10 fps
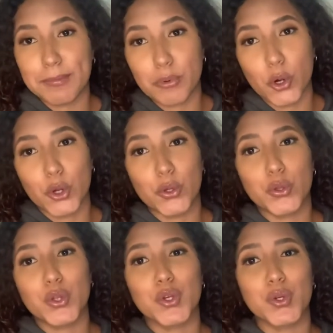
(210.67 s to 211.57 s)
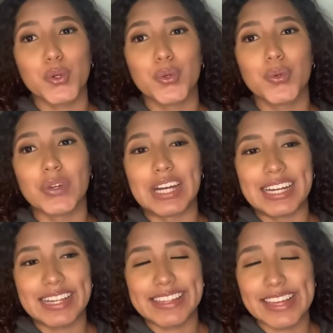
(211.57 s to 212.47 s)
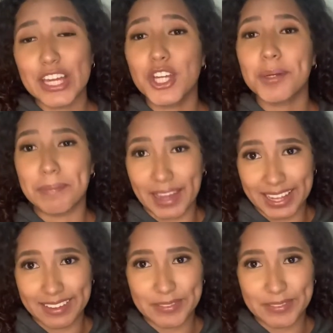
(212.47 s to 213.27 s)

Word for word: portal to say goodbye.